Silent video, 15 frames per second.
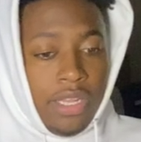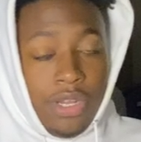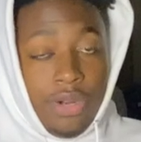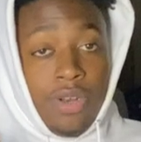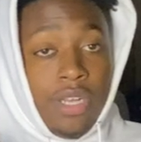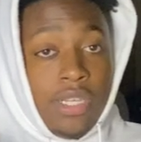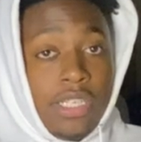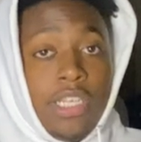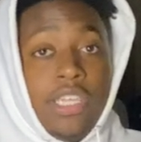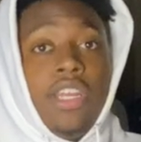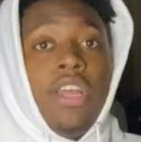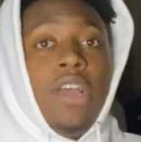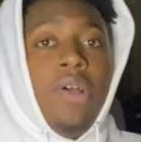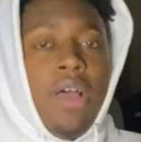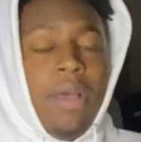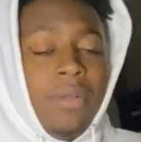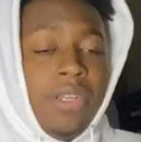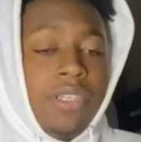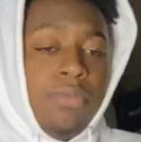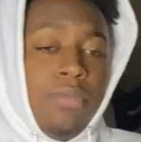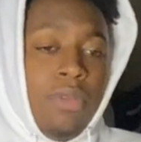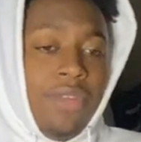little does he know how
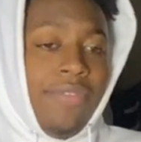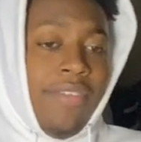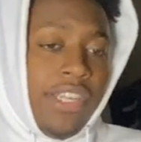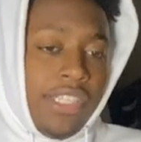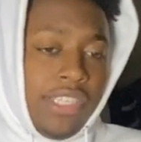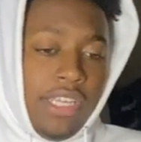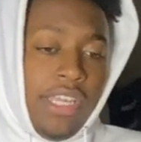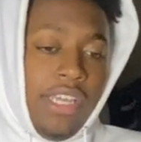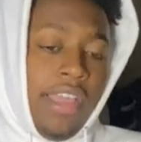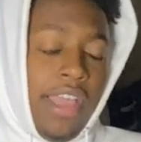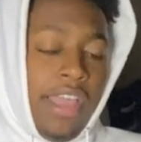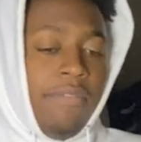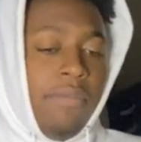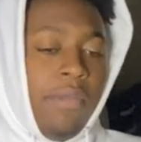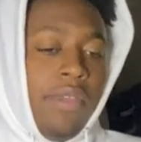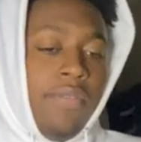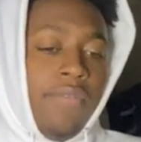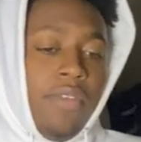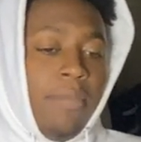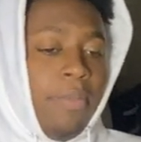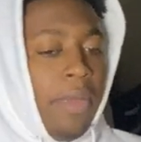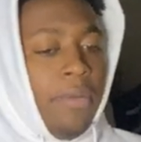much motivation he gave me
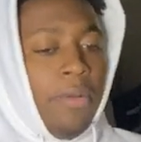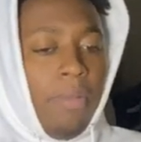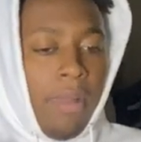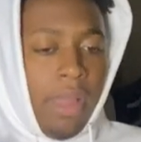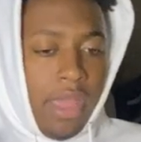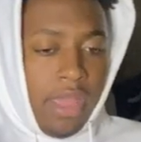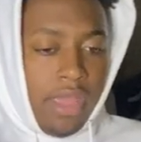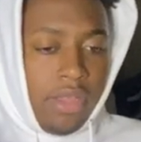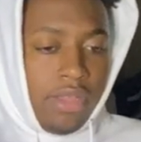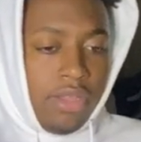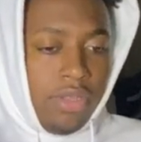from that reply.